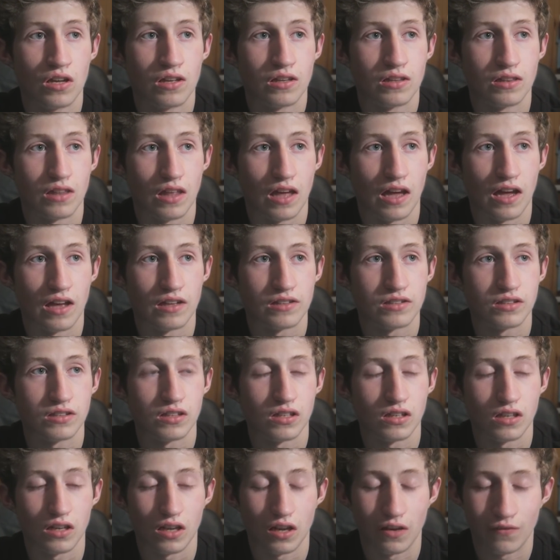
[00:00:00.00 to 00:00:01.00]
I can be a
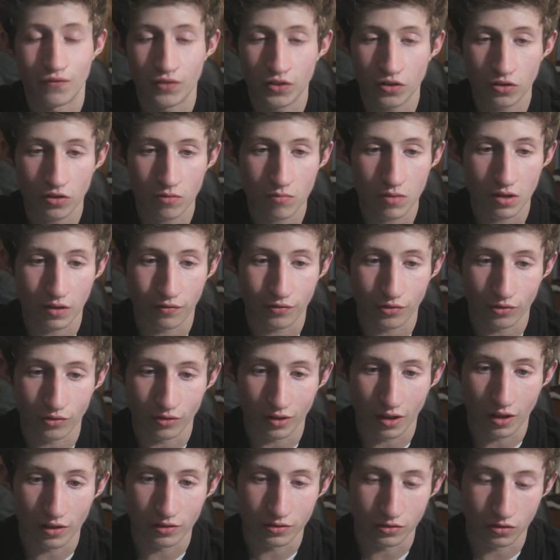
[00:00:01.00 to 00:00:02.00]
proper deep
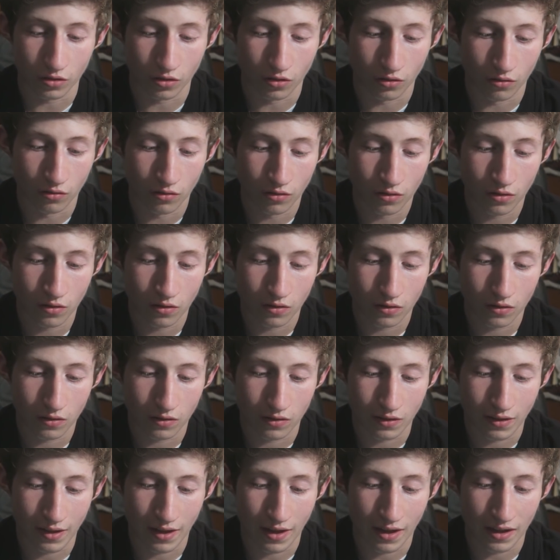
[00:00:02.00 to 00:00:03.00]
person sometimes.